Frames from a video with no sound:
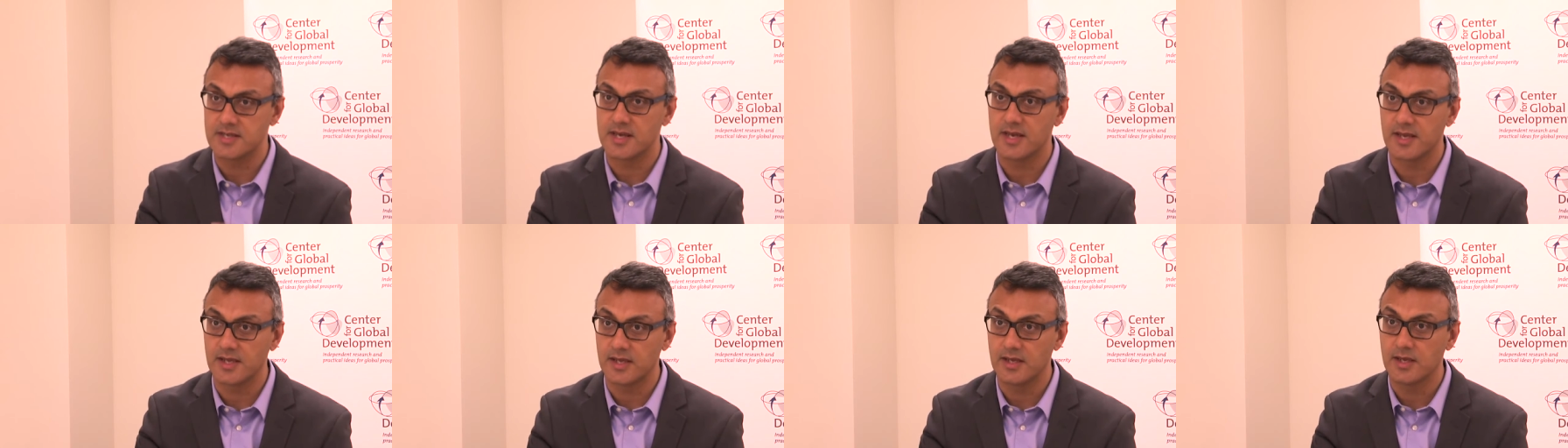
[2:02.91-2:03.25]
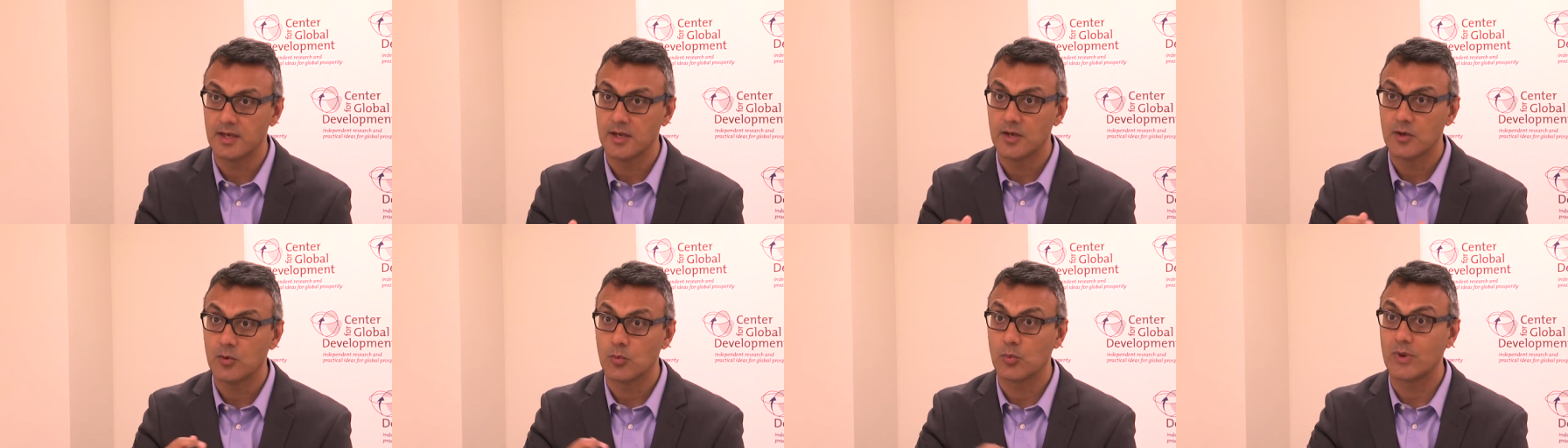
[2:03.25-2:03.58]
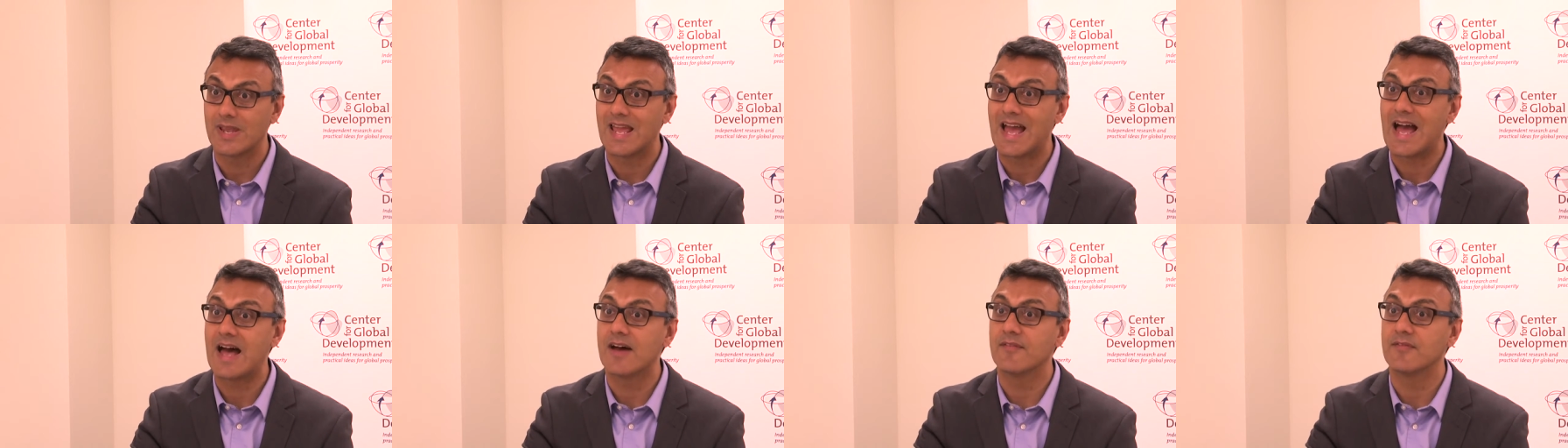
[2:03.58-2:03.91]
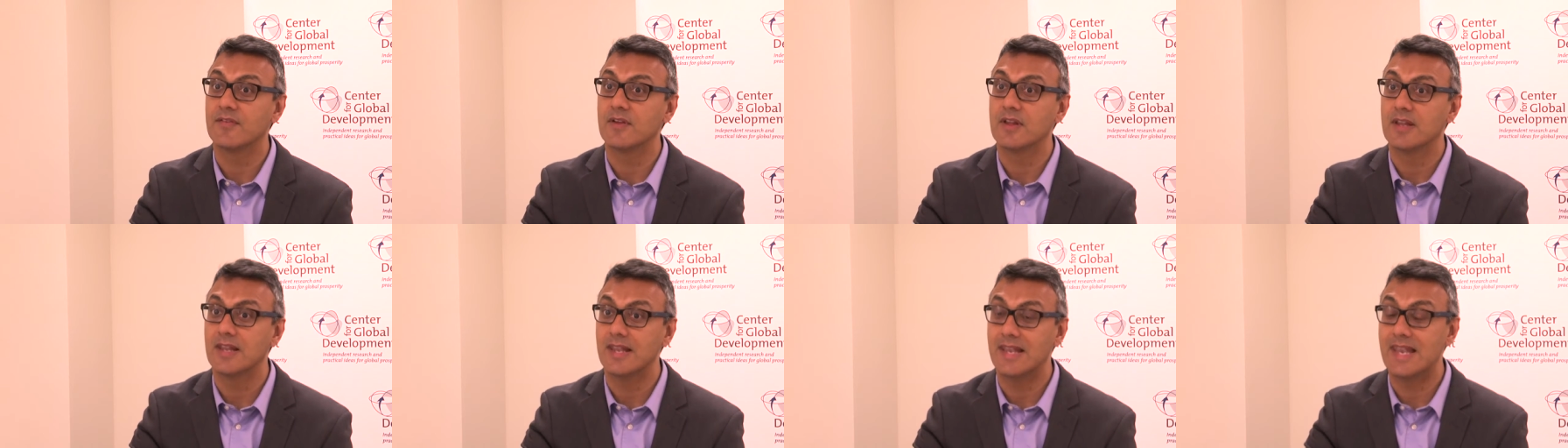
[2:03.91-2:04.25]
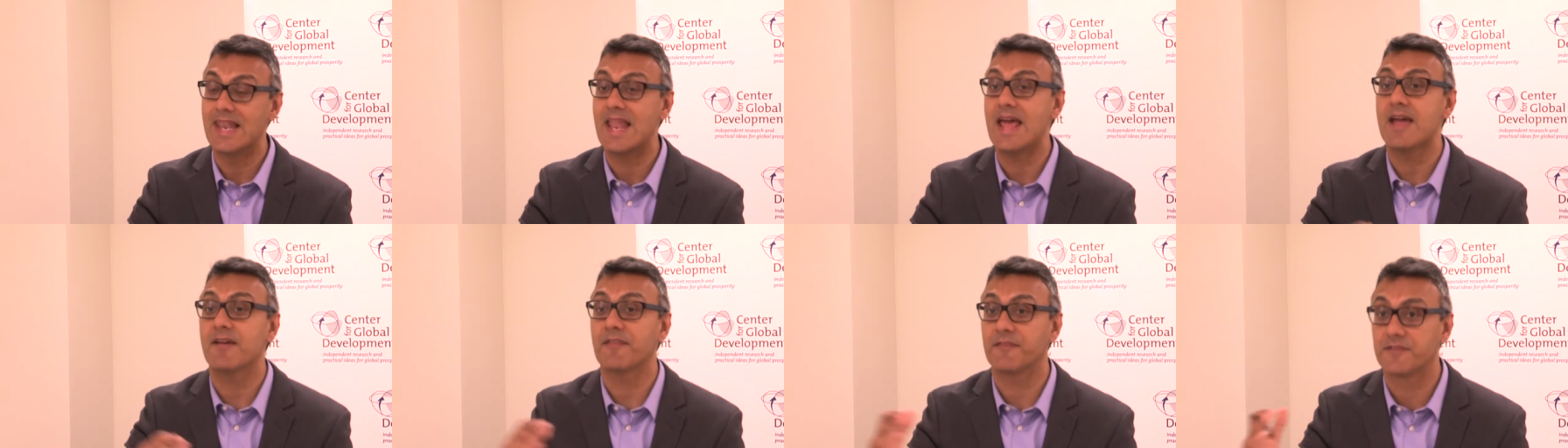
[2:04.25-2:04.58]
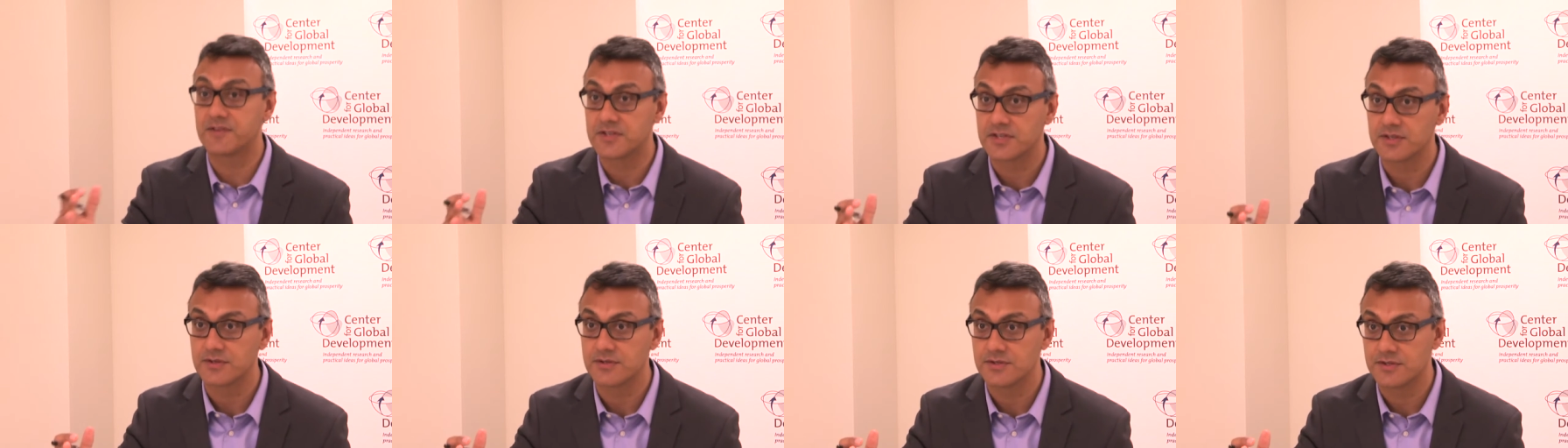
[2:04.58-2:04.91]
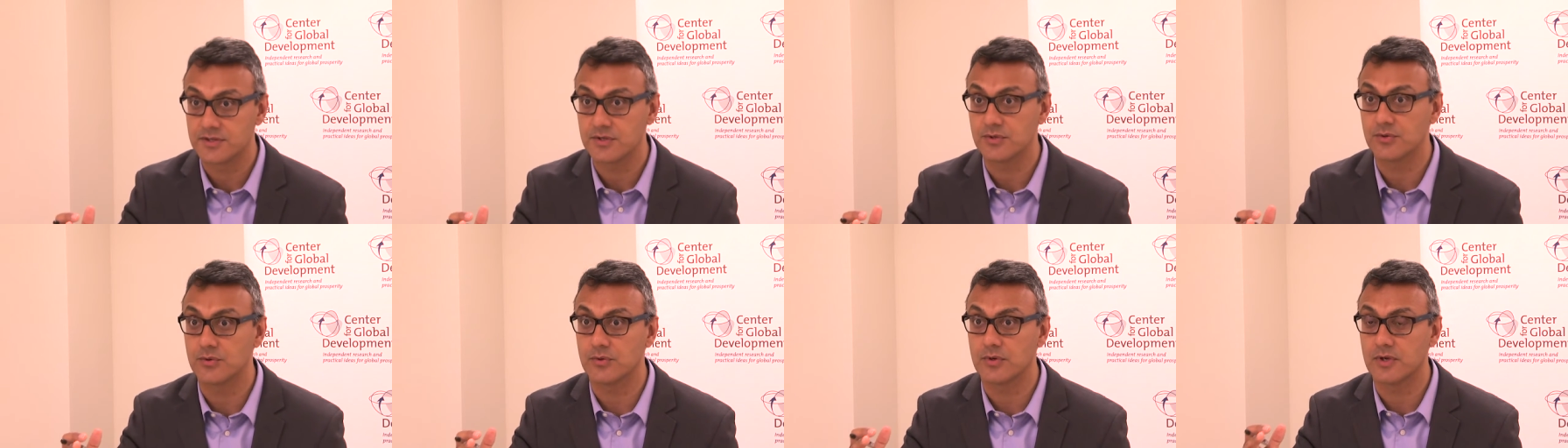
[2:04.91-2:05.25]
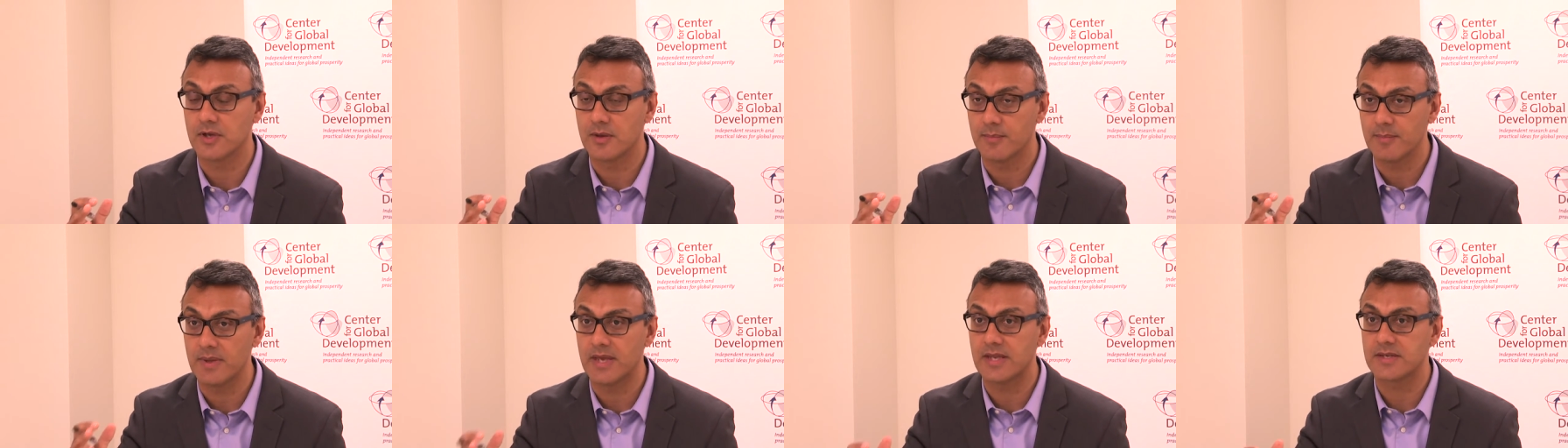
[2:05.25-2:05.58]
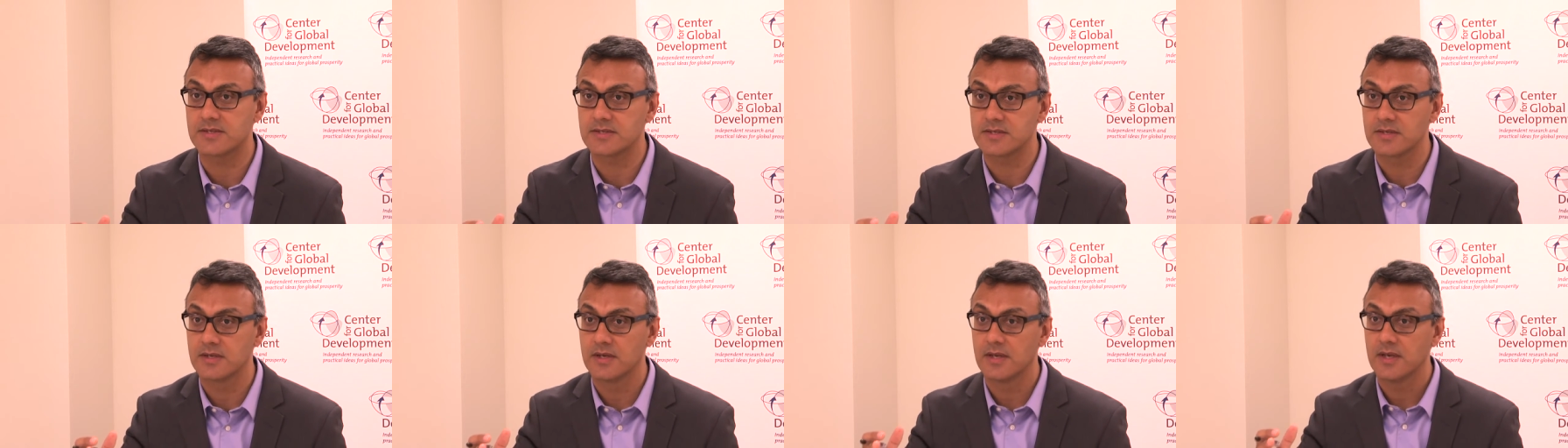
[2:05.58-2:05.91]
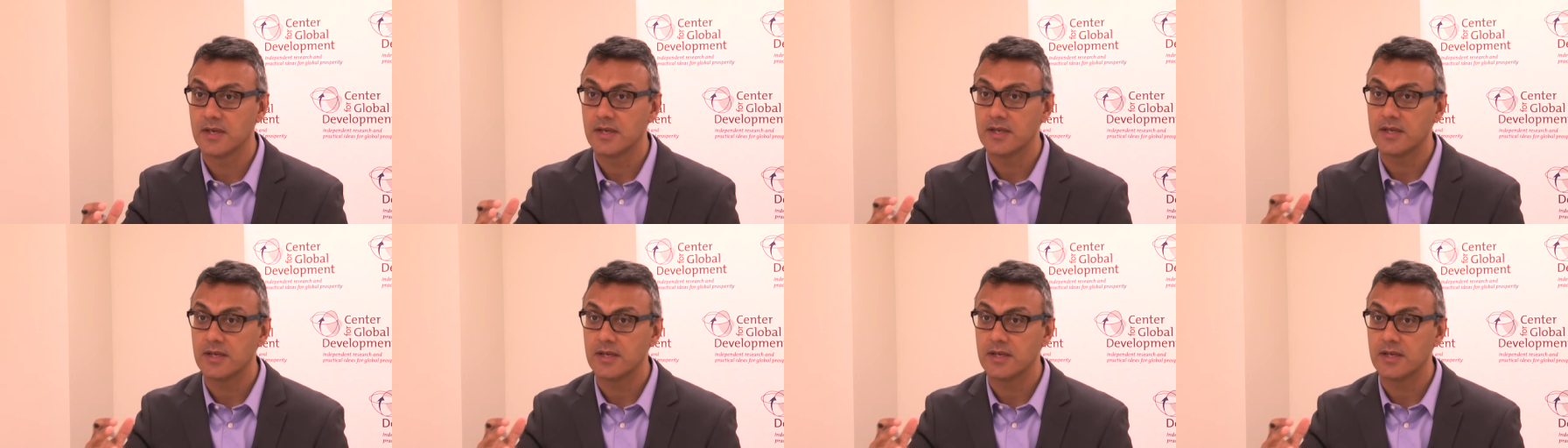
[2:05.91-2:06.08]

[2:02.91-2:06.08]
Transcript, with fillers: say we have left to emit